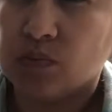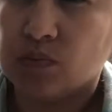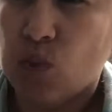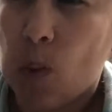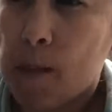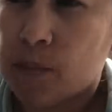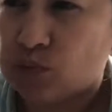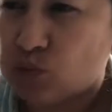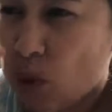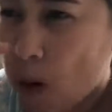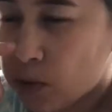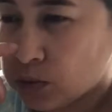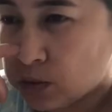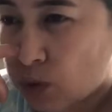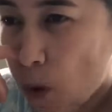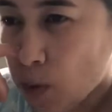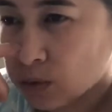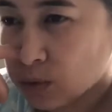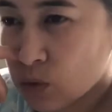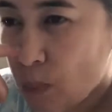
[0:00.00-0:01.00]
I
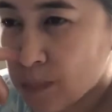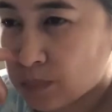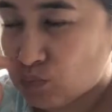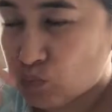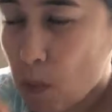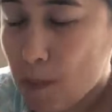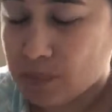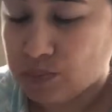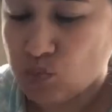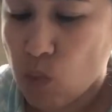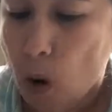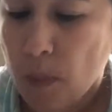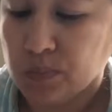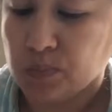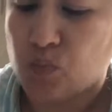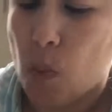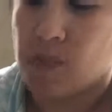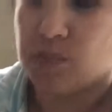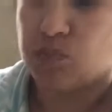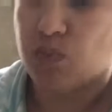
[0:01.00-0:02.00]
dressed myself
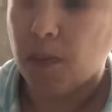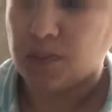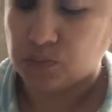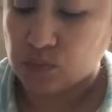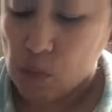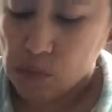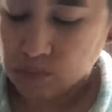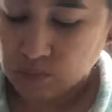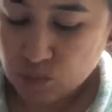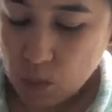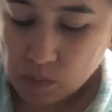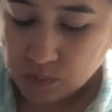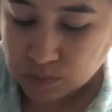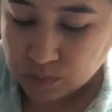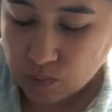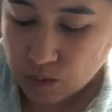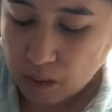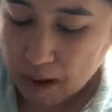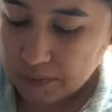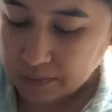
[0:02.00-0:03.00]
up back again into my
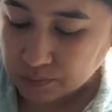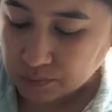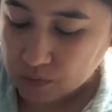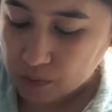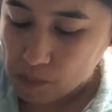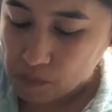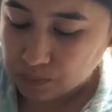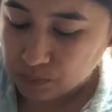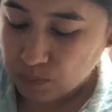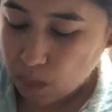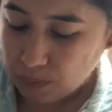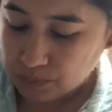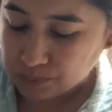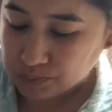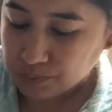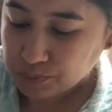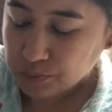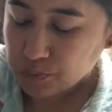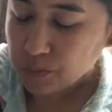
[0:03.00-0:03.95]
pajamas, no.